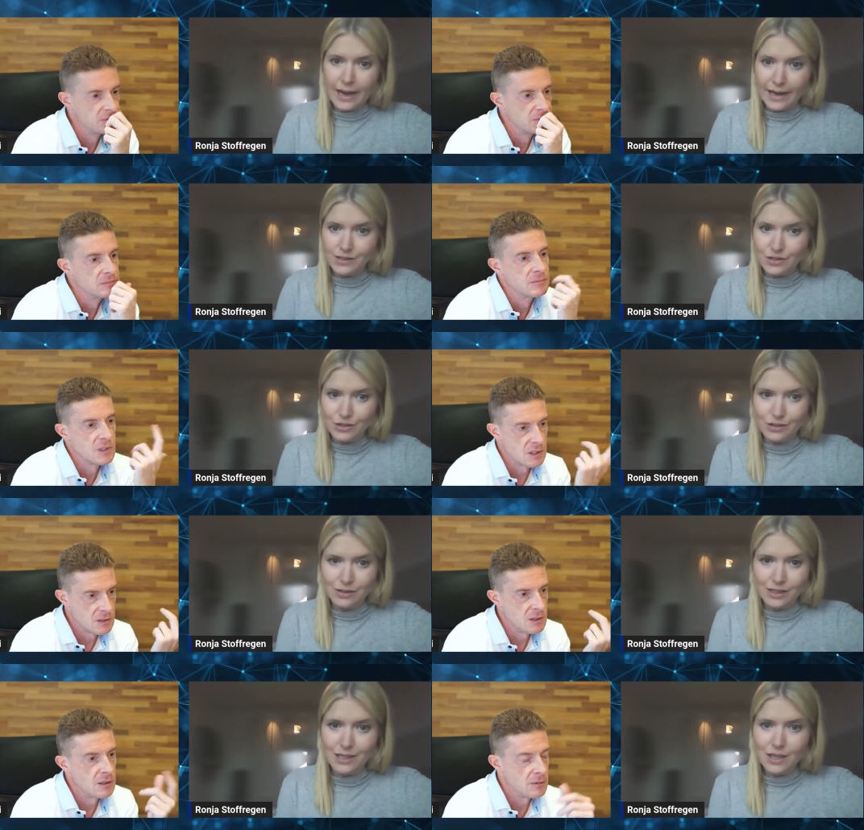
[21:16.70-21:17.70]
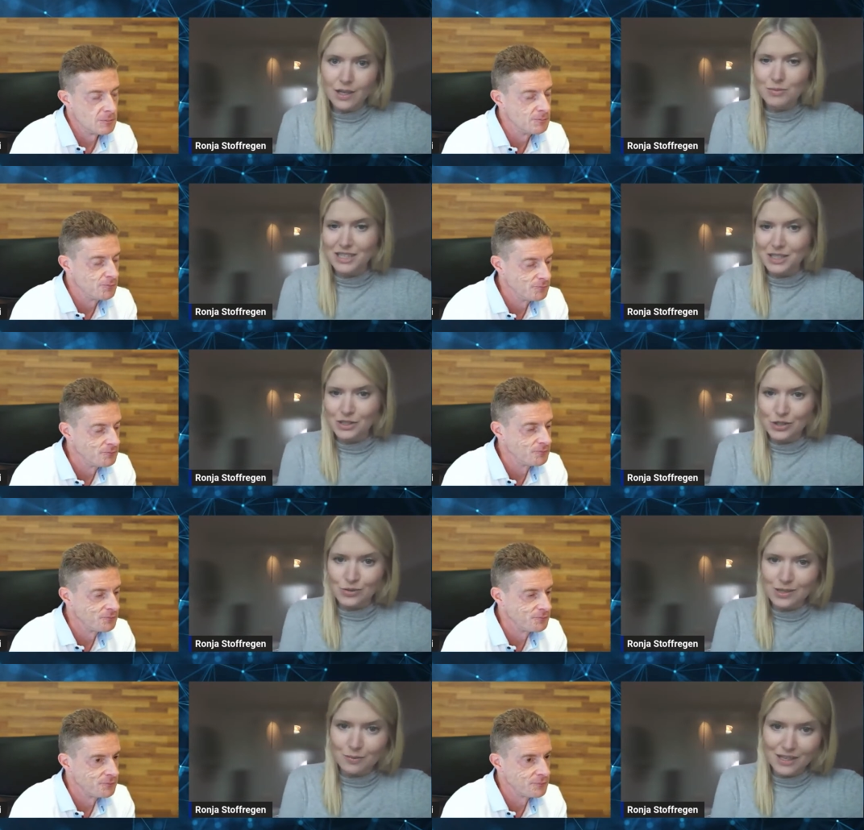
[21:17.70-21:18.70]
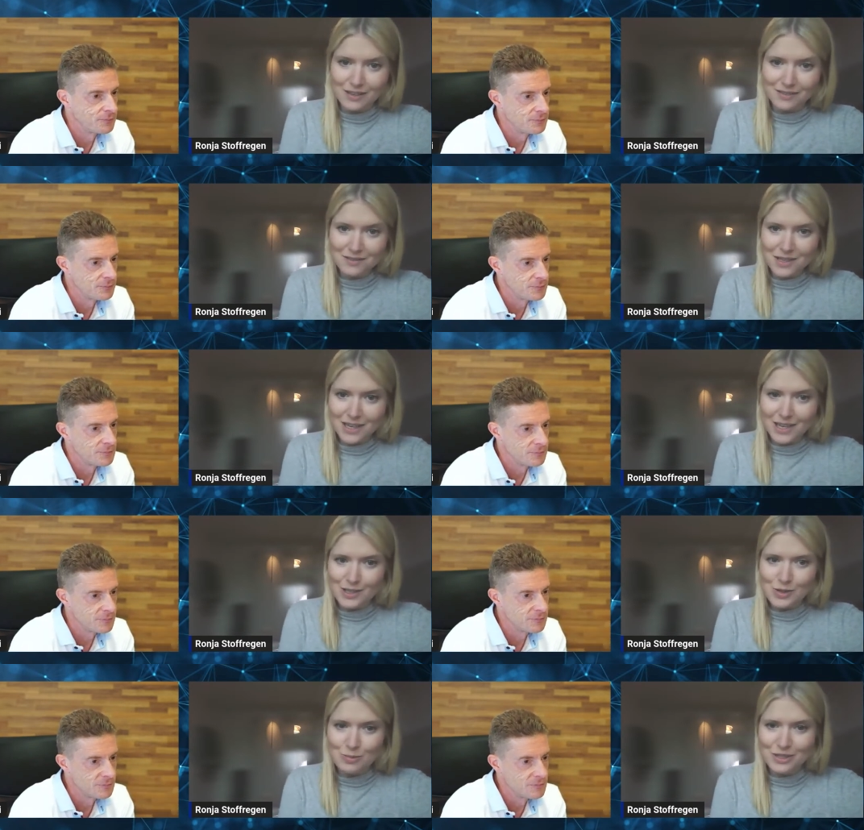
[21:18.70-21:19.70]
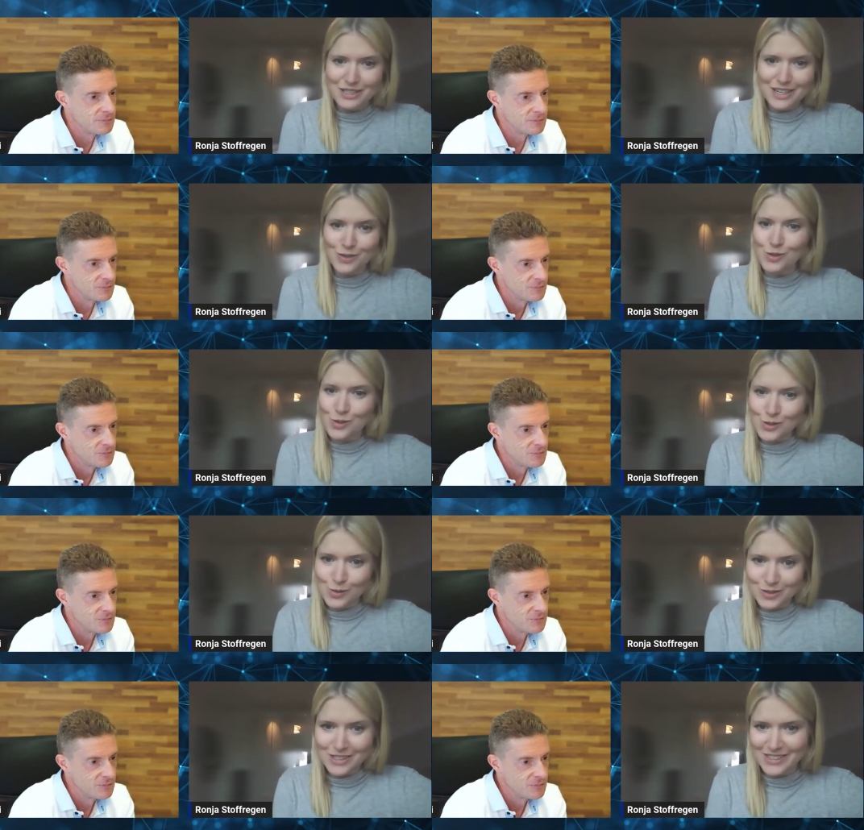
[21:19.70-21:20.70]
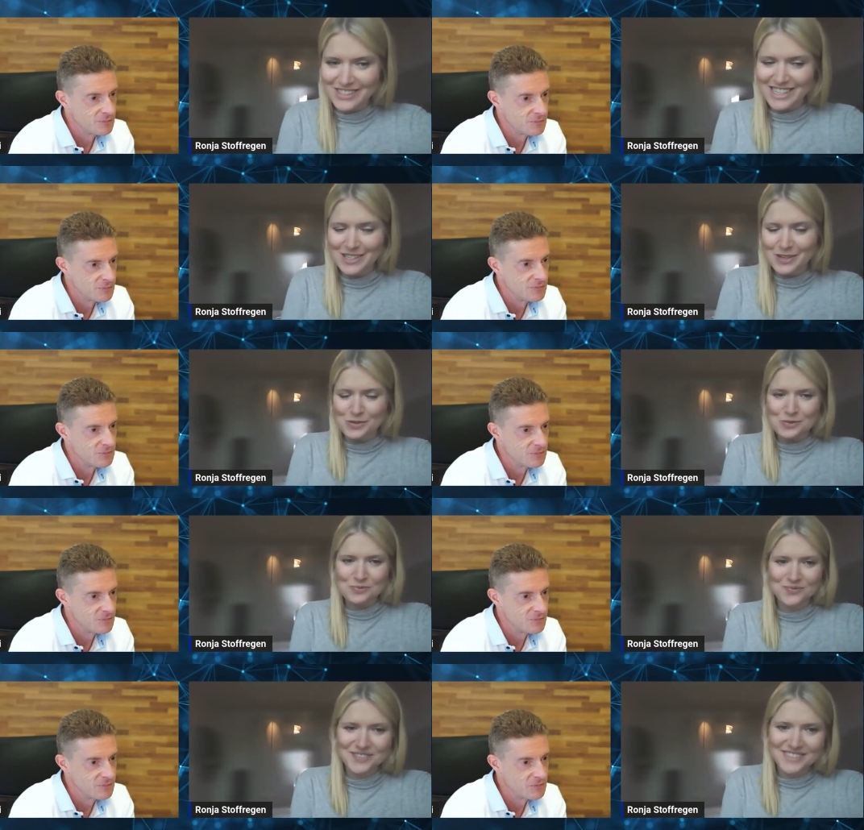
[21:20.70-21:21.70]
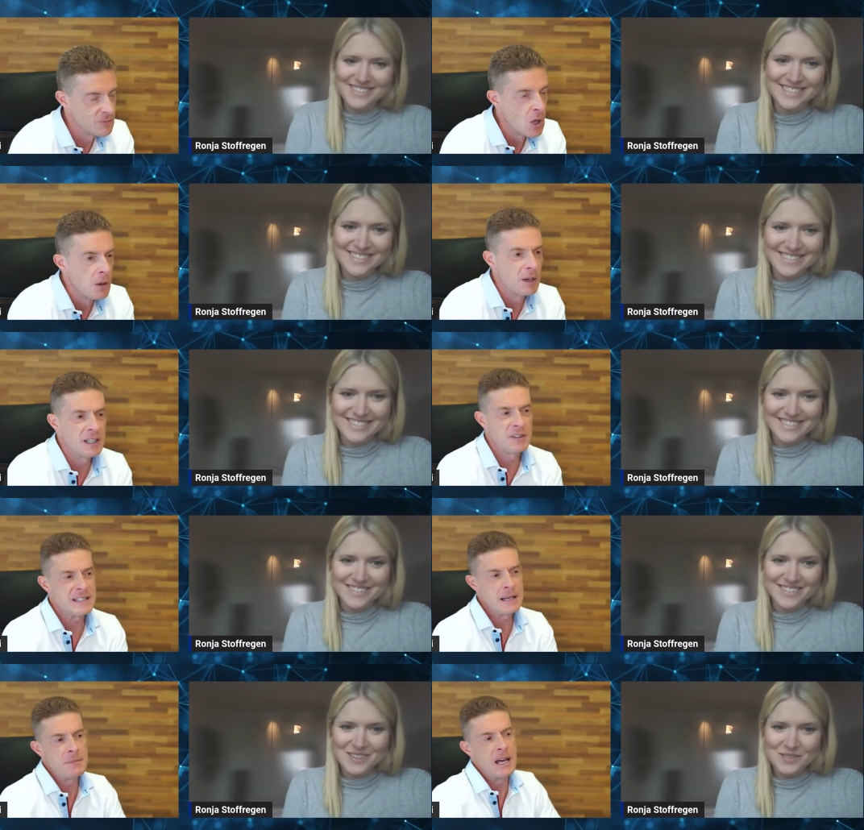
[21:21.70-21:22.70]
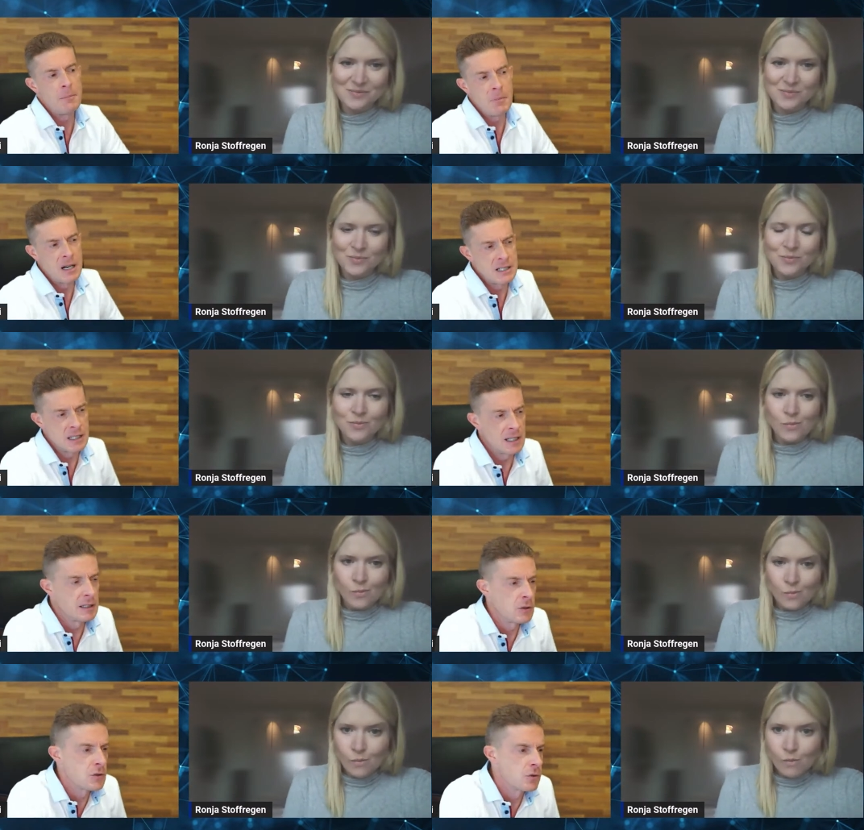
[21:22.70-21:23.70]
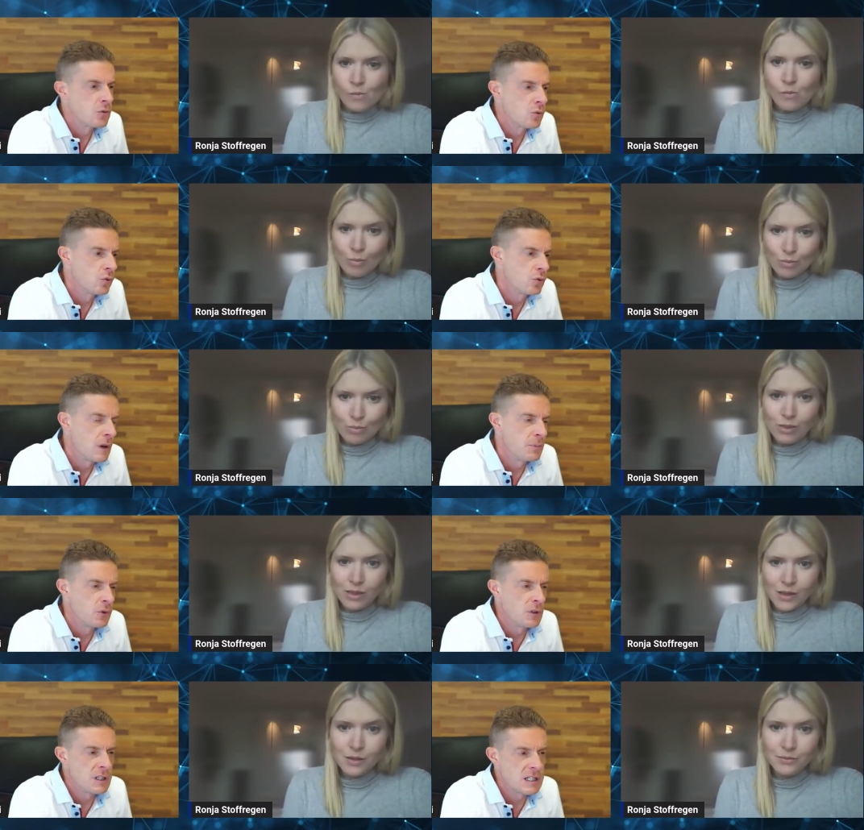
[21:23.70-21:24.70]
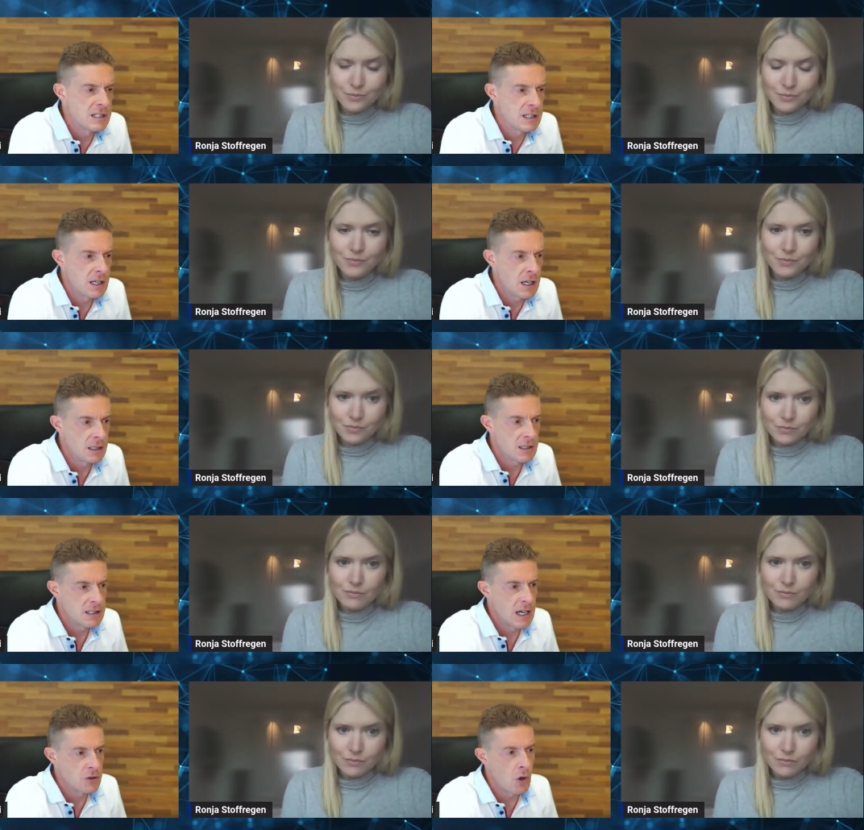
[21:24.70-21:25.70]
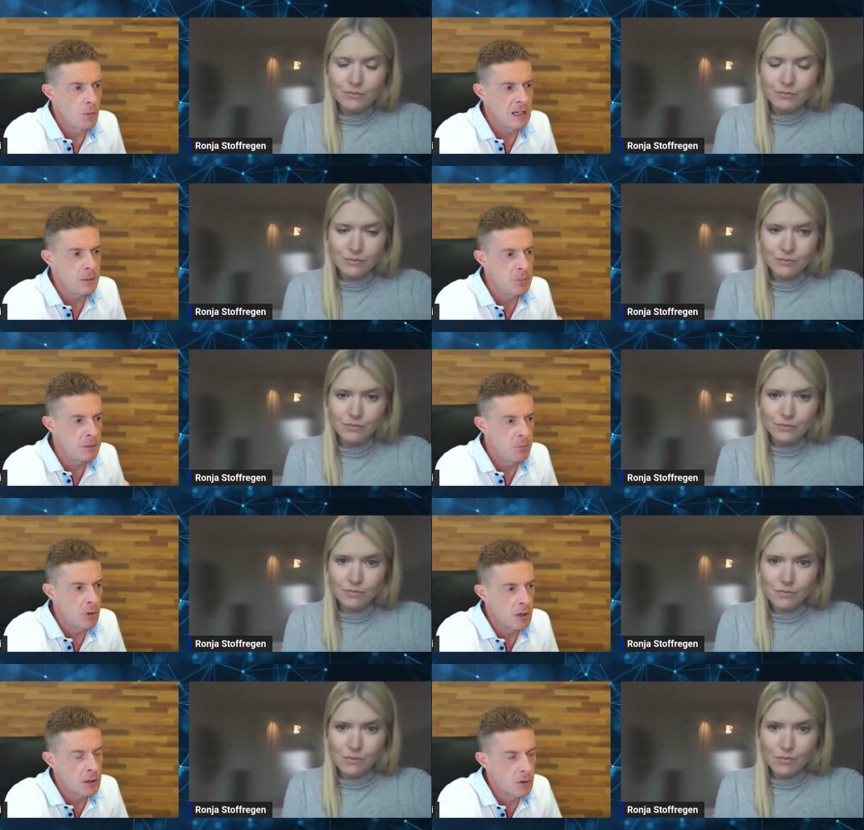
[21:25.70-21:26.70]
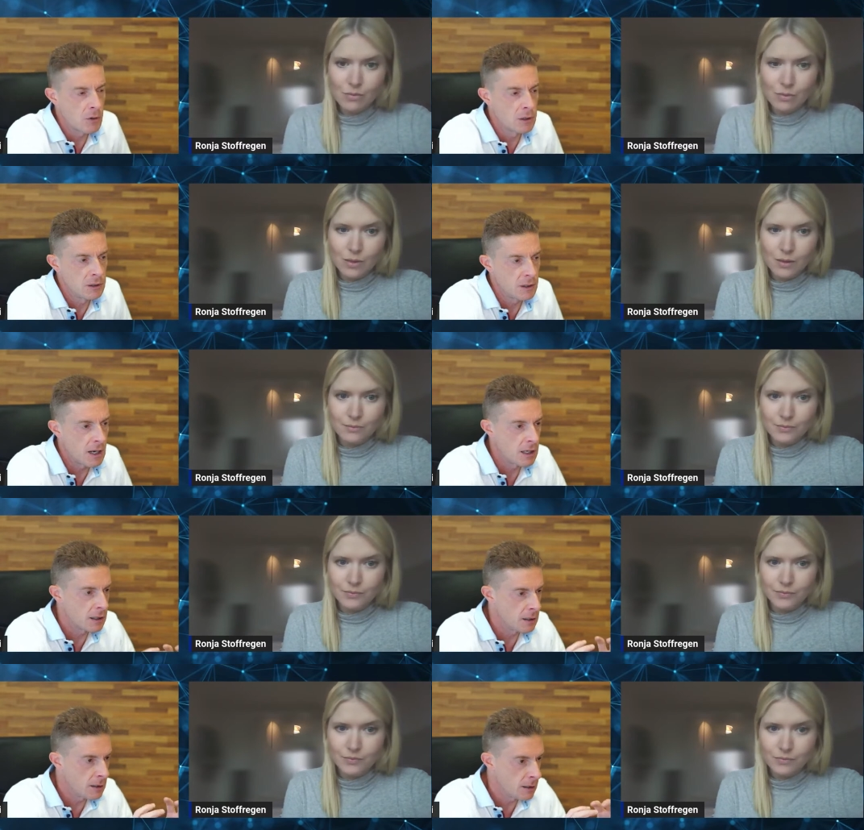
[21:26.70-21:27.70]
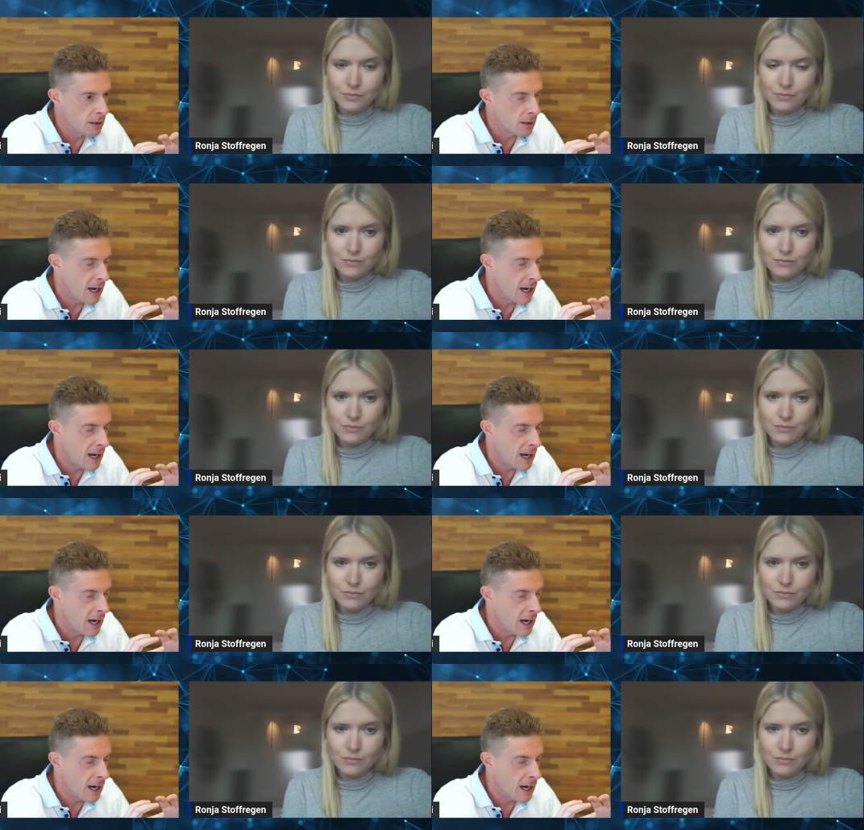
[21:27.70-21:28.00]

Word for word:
Speaker 1: externally. But here's also something uh, to be announced soon, so stay tuned.
Speaker 2: But give us some numbers again, also to, to help to understand the size. So how many people are currently ranking,